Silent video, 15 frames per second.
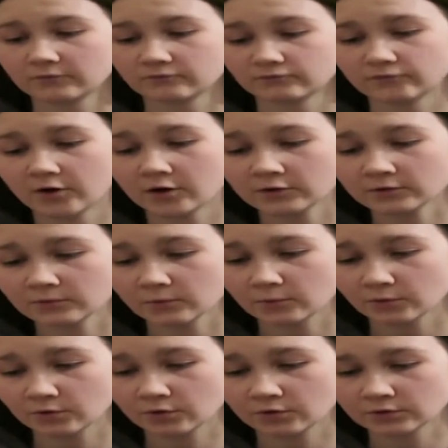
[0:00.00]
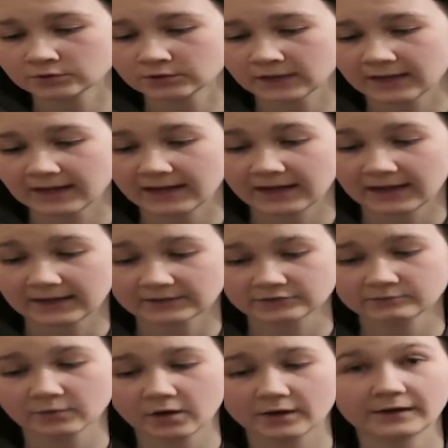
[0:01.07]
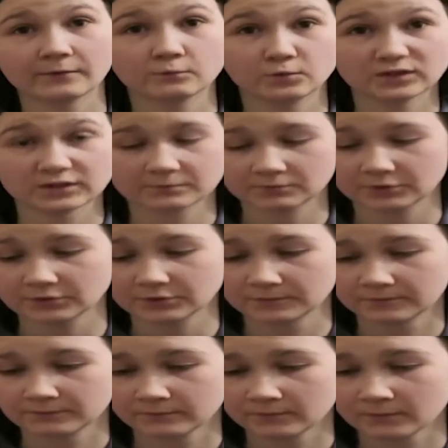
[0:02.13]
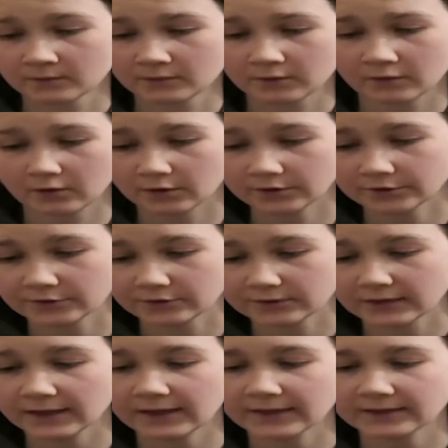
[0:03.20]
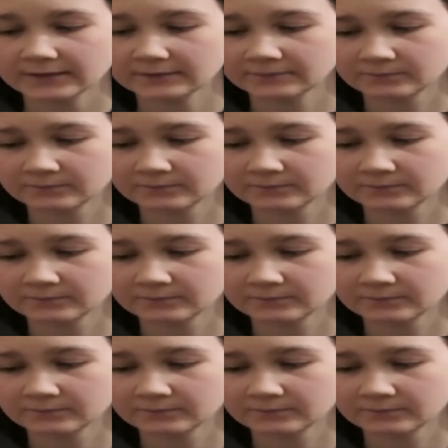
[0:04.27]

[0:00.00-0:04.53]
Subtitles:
Ron looked at Hermione and whispered, "Are you okay?"